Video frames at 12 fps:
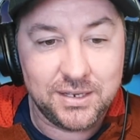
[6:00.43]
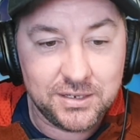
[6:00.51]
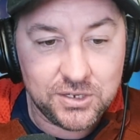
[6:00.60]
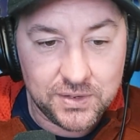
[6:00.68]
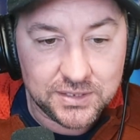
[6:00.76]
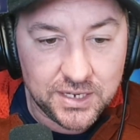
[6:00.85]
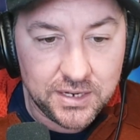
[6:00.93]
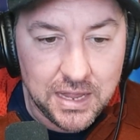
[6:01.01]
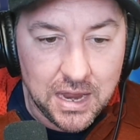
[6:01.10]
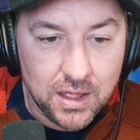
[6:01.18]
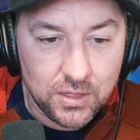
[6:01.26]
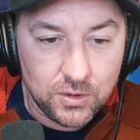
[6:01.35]
And as you can see,
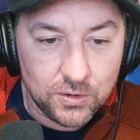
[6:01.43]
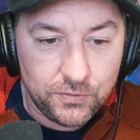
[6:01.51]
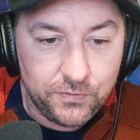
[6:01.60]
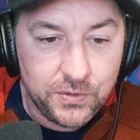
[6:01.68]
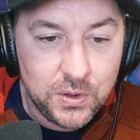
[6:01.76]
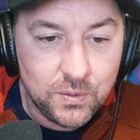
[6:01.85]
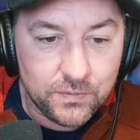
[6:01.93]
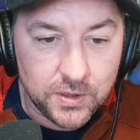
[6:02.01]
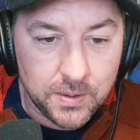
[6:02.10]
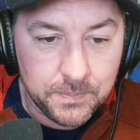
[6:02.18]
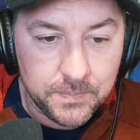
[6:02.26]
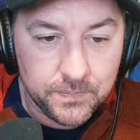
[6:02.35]
there are a few of
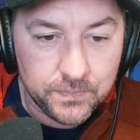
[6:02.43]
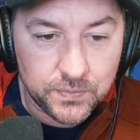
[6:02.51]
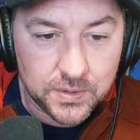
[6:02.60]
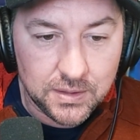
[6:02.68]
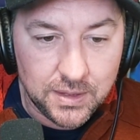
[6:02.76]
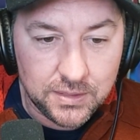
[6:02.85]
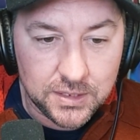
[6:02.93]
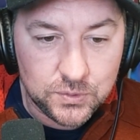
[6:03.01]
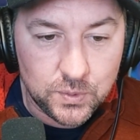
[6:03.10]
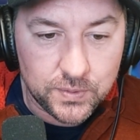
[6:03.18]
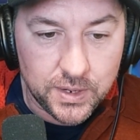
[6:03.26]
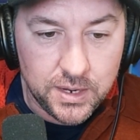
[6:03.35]
them, like
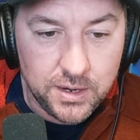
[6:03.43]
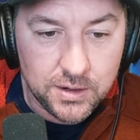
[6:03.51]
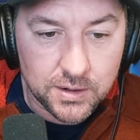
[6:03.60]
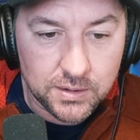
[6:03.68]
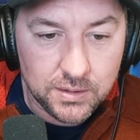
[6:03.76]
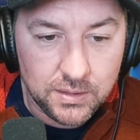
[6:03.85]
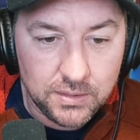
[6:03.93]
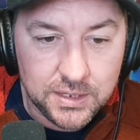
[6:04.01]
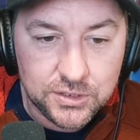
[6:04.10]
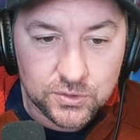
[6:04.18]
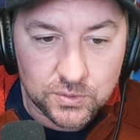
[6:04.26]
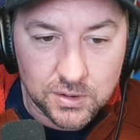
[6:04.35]
this one right here.
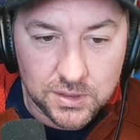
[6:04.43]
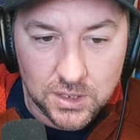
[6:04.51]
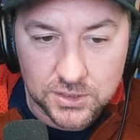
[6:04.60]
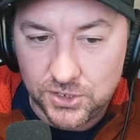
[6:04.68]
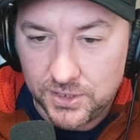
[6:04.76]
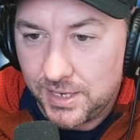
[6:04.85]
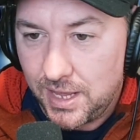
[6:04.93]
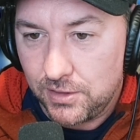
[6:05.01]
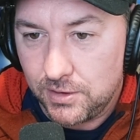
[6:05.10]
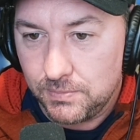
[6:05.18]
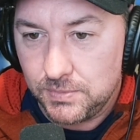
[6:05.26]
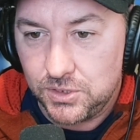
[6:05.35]
These are all clustered
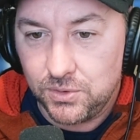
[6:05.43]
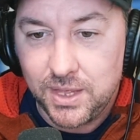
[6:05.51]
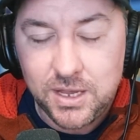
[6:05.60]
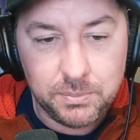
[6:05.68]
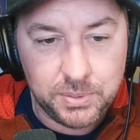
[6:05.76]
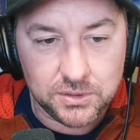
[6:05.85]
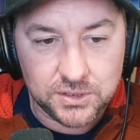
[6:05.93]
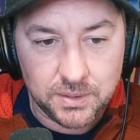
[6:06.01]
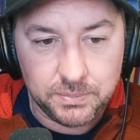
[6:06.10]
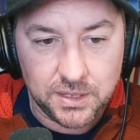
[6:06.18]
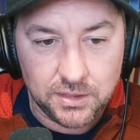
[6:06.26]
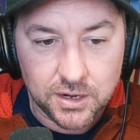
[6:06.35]
together. So they could build
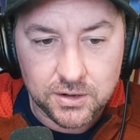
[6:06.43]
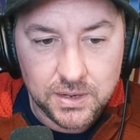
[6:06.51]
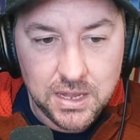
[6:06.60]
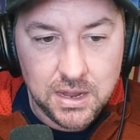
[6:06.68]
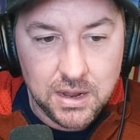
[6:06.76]
something there.